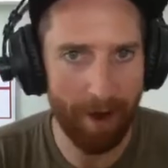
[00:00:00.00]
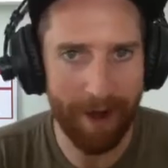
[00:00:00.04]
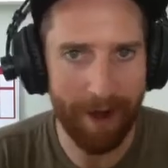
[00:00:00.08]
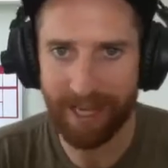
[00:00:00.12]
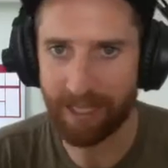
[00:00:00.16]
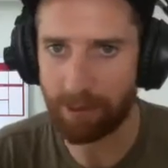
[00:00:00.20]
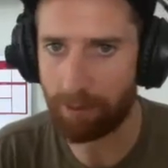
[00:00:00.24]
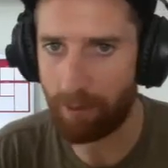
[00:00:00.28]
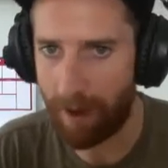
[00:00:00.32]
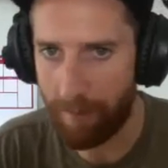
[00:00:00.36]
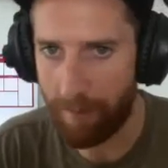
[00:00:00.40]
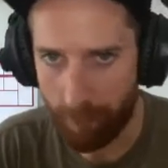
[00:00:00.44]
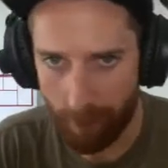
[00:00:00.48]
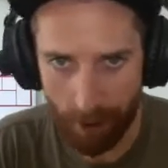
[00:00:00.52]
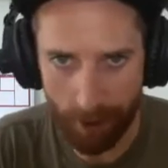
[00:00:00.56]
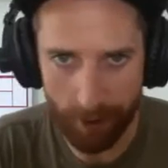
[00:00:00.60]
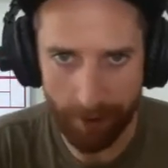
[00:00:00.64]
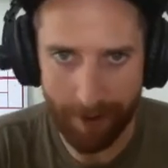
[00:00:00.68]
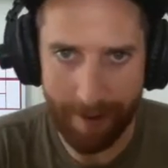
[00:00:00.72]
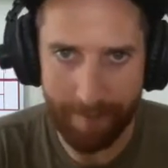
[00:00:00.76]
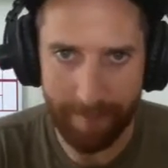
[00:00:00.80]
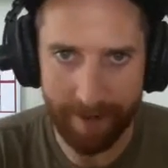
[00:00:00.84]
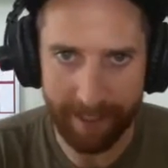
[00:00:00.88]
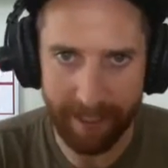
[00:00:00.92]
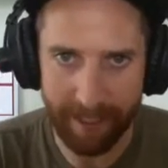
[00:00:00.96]
That's where
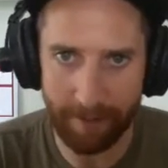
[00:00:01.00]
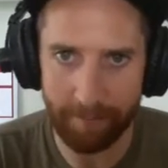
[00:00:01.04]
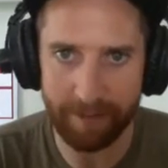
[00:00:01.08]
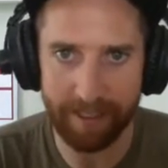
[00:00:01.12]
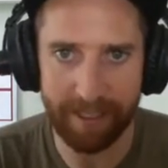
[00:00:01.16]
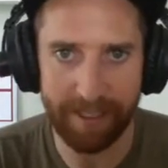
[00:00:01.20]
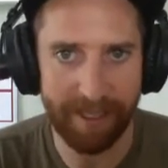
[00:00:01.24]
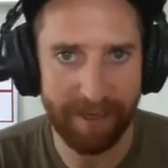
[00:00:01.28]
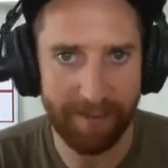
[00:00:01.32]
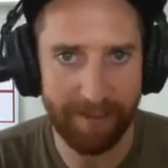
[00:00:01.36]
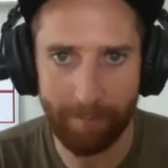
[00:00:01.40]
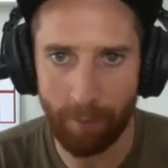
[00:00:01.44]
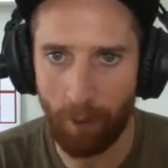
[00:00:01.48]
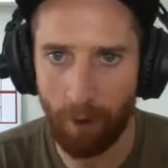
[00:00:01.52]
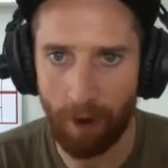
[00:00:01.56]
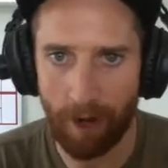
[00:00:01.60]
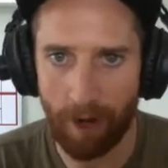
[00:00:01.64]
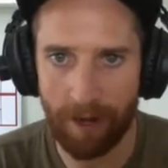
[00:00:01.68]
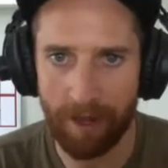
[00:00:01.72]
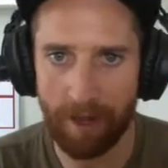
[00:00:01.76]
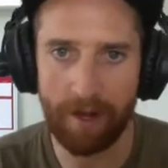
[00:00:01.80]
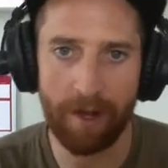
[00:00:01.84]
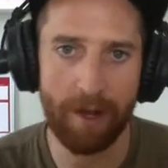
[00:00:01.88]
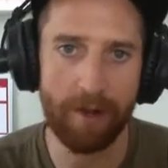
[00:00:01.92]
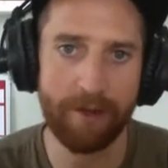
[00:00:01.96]
programming comes in
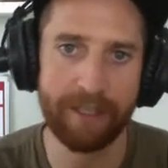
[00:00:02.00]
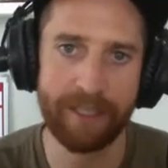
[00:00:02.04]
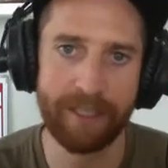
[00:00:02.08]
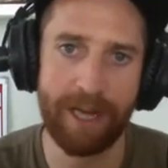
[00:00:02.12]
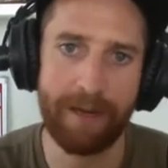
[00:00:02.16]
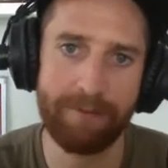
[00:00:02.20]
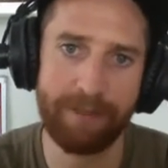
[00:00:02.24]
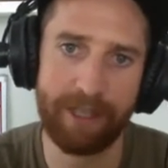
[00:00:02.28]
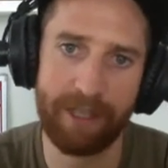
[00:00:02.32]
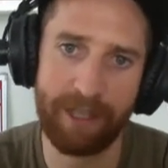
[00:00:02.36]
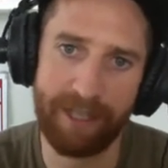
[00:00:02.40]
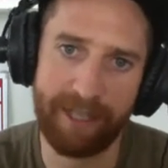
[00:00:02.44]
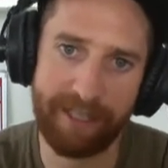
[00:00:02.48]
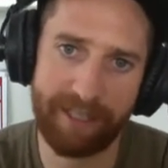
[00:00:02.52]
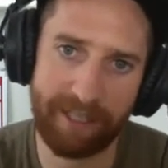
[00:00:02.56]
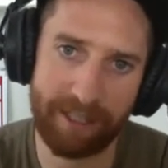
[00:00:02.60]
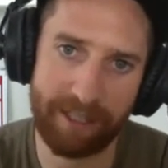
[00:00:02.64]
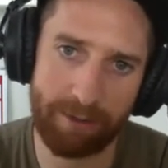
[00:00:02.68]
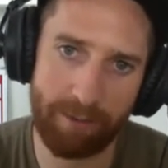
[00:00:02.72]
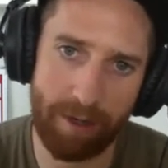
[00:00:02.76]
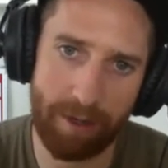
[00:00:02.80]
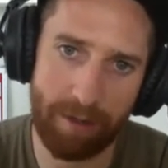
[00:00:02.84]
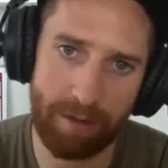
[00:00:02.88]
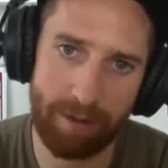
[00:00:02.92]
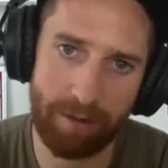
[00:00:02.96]
important, and those types of things as
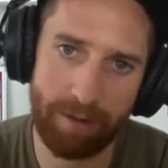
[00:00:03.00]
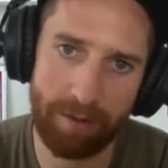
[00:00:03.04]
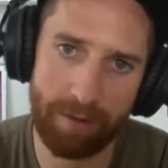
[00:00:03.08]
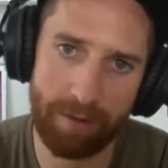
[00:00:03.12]
well.